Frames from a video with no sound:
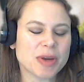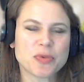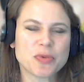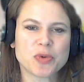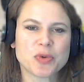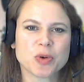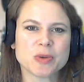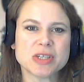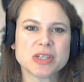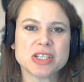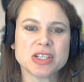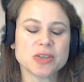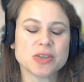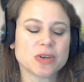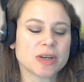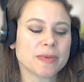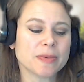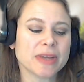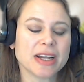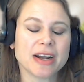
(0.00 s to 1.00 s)
before it was due,
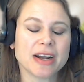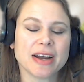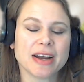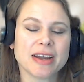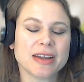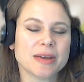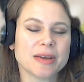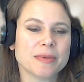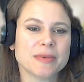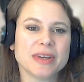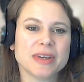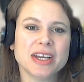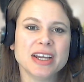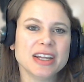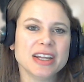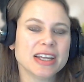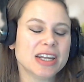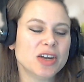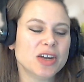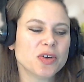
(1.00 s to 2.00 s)
and I'm like, I am
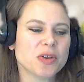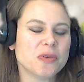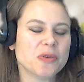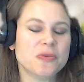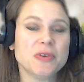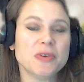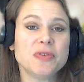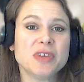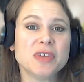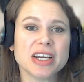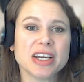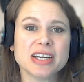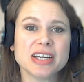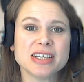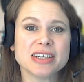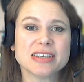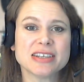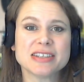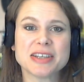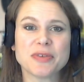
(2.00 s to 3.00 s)
like, here are the 50
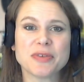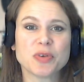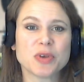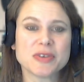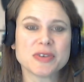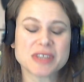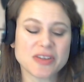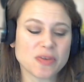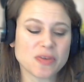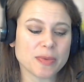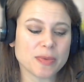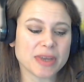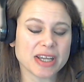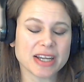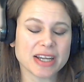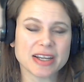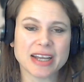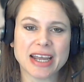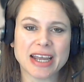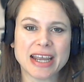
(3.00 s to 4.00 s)
ideas everyone was giving me.
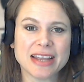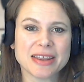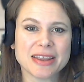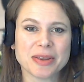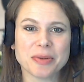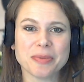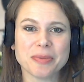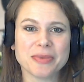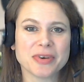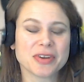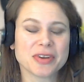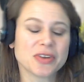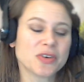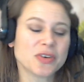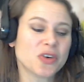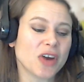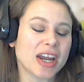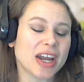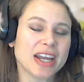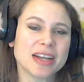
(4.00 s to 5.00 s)
I hate them or they're
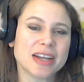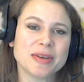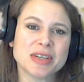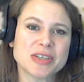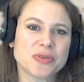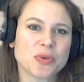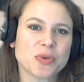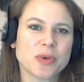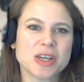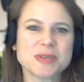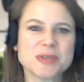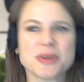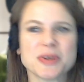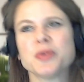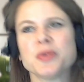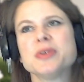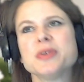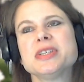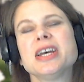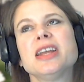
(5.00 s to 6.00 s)
great in different ways.
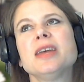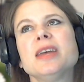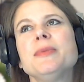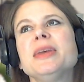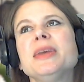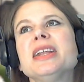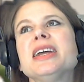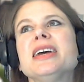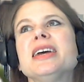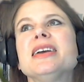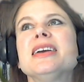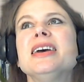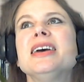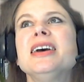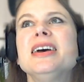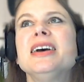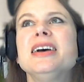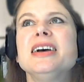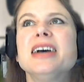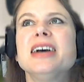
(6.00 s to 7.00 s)
Everyone's telling me like
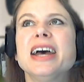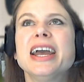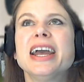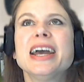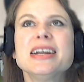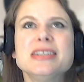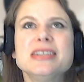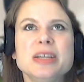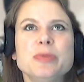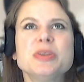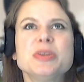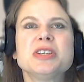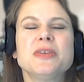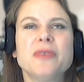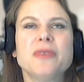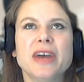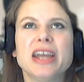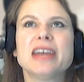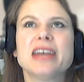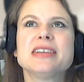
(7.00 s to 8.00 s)
I had
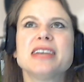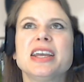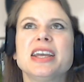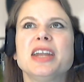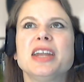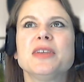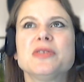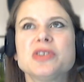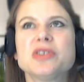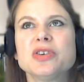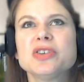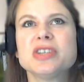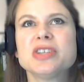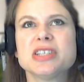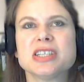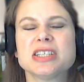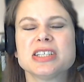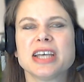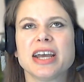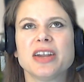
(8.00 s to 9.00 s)
demystifying executive search
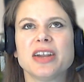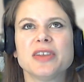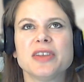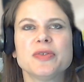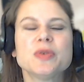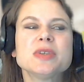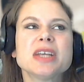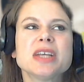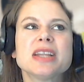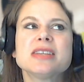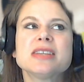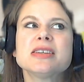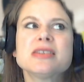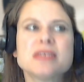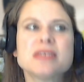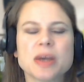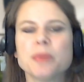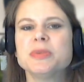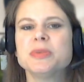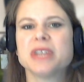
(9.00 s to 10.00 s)
as the title. Everyone's like, it's a
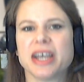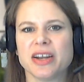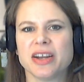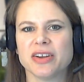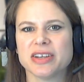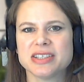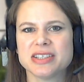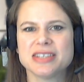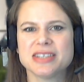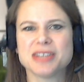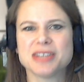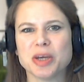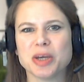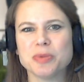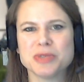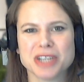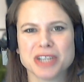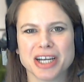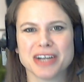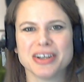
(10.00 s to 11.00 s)
subtitle. It's a
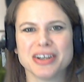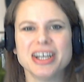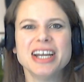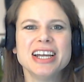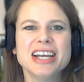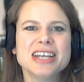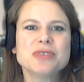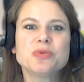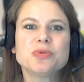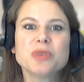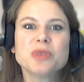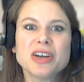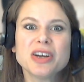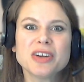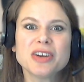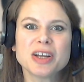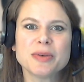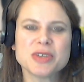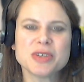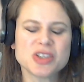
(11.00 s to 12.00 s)
subtitle. It's really
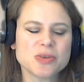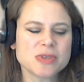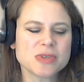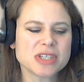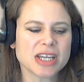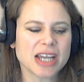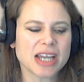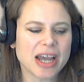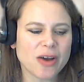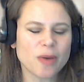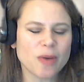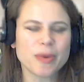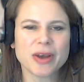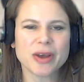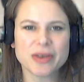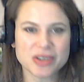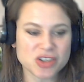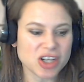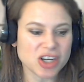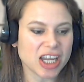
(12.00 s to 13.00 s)
hard to come. She was like, how
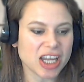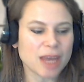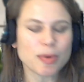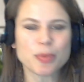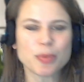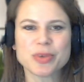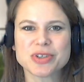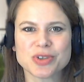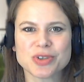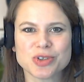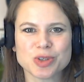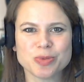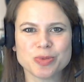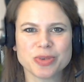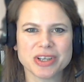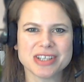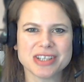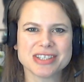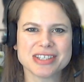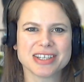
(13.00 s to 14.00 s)
about, and she came up with search in
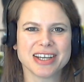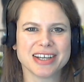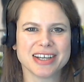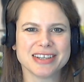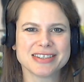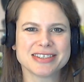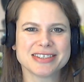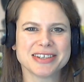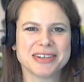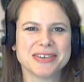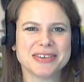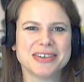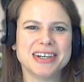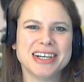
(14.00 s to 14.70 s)
plain sight. So